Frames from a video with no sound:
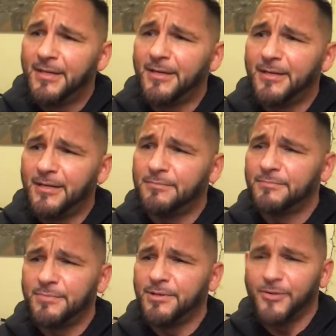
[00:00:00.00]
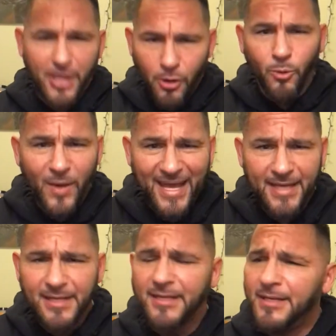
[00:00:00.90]
They go
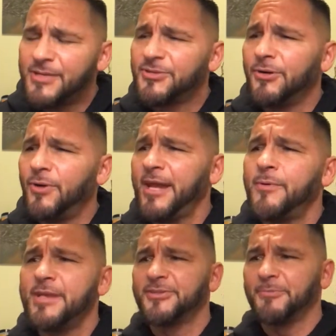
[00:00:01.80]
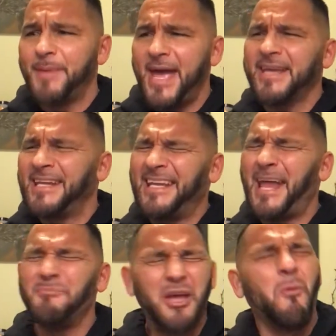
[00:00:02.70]
away. So anyways, they're back, and
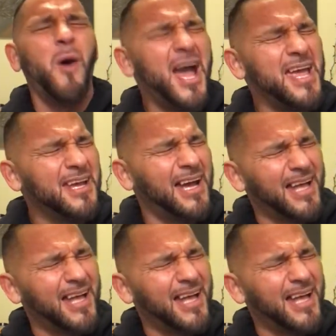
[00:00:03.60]
I'm like, why?